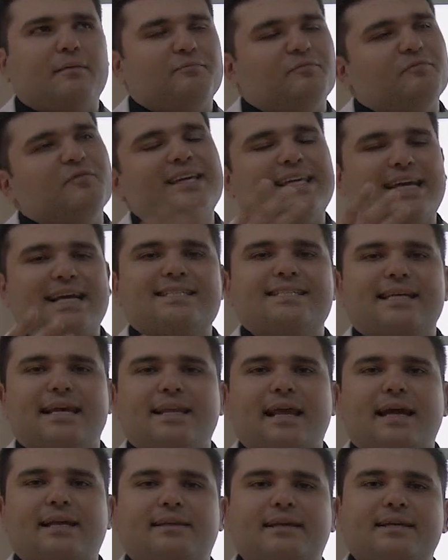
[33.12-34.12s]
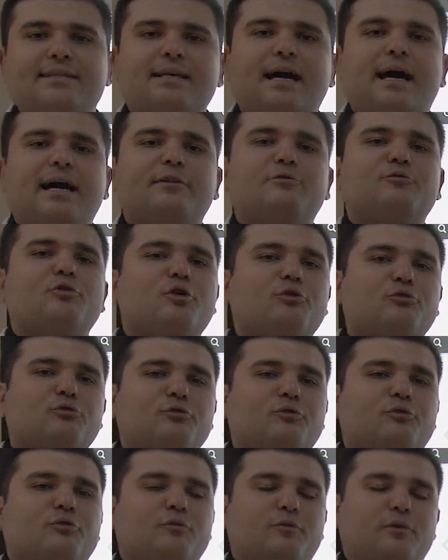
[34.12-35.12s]
we can say like this, I
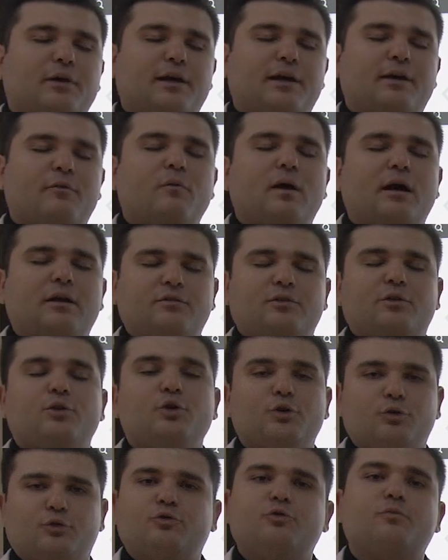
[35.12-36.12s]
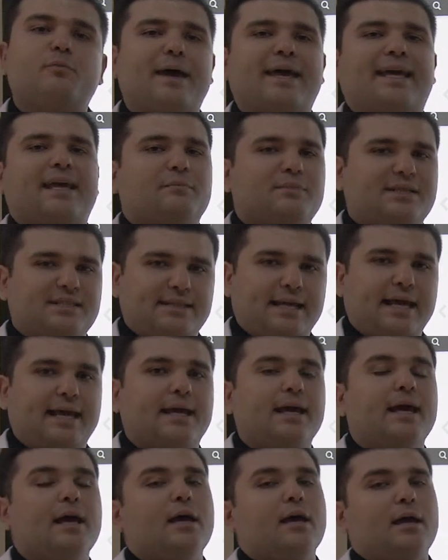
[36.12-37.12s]
don't want you to make a
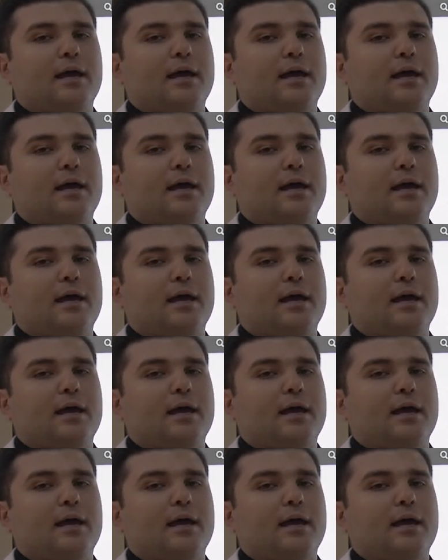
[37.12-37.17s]
mistake